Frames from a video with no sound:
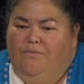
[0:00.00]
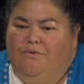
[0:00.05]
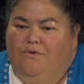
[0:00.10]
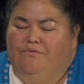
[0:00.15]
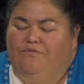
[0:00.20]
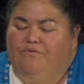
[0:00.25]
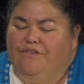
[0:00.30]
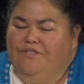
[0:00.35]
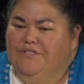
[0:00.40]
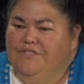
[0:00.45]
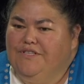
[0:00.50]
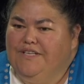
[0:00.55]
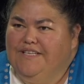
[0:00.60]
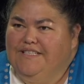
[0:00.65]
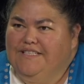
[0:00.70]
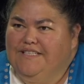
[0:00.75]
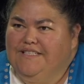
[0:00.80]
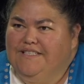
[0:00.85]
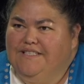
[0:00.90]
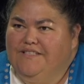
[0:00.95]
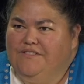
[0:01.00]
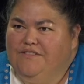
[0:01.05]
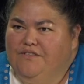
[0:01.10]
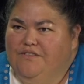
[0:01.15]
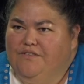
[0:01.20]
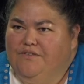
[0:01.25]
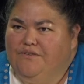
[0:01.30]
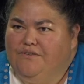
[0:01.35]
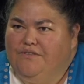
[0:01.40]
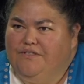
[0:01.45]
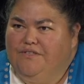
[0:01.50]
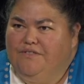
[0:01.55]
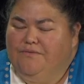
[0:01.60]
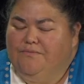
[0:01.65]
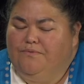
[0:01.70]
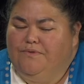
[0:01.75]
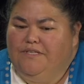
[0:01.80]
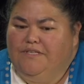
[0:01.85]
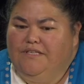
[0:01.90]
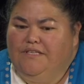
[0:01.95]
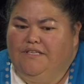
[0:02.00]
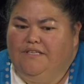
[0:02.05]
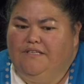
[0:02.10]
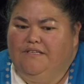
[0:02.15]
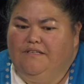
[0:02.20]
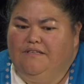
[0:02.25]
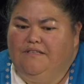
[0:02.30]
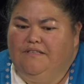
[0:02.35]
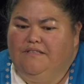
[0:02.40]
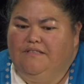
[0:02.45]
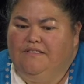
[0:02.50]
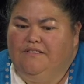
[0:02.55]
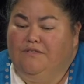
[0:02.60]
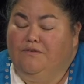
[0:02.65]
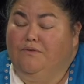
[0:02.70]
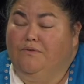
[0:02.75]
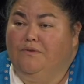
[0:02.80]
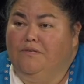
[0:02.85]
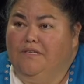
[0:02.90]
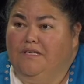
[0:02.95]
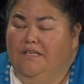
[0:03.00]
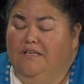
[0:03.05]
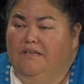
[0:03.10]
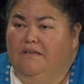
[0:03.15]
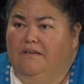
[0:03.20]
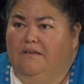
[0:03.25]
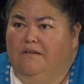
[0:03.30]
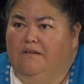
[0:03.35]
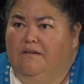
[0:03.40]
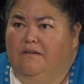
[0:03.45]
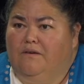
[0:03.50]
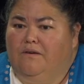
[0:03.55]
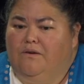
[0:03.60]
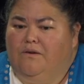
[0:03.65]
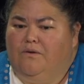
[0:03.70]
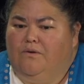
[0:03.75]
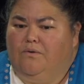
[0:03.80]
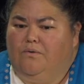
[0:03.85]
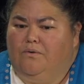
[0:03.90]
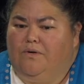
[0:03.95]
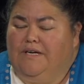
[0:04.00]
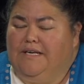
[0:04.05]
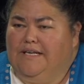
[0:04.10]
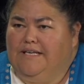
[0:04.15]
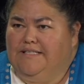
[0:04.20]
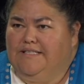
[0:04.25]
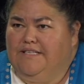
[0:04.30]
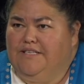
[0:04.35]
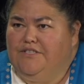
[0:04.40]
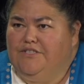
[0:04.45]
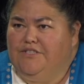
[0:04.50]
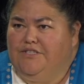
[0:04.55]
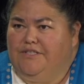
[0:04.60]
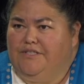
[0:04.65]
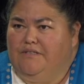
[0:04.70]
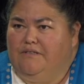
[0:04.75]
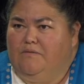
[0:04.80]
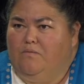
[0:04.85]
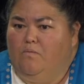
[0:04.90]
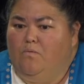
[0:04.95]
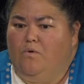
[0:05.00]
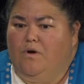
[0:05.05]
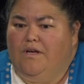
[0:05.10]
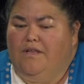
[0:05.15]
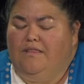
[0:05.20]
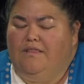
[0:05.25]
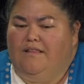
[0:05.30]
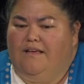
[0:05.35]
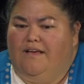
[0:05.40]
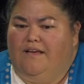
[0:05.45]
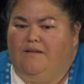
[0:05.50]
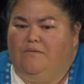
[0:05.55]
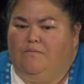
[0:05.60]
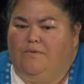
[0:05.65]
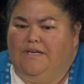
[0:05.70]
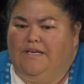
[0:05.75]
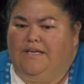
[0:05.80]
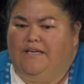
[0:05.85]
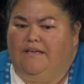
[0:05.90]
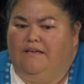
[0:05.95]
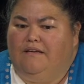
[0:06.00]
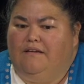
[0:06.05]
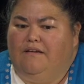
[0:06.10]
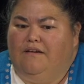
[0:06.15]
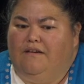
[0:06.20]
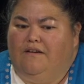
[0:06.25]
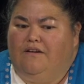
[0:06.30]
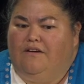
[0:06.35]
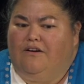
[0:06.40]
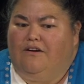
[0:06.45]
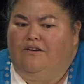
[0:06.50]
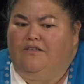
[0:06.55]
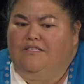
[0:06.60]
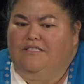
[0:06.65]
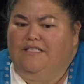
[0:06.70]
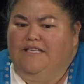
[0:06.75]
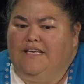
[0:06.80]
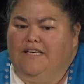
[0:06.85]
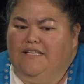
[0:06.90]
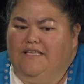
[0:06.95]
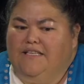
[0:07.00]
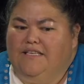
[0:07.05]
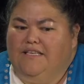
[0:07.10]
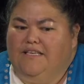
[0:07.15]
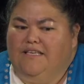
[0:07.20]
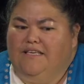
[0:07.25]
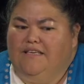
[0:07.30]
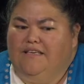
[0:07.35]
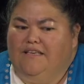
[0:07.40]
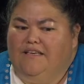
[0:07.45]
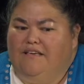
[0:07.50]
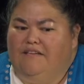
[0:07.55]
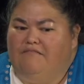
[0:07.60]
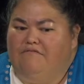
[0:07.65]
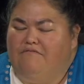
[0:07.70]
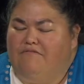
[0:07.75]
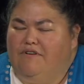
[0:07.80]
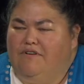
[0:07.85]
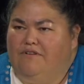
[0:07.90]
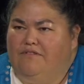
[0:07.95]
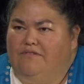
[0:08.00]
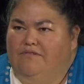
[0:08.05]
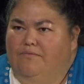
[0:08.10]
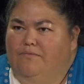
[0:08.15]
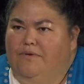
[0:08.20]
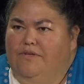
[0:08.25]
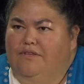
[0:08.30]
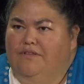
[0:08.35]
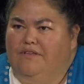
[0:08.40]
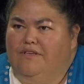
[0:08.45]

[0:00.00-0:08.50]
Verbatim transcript: Well, First Alaskans Institute is a really unique organization, one that we are daily involved with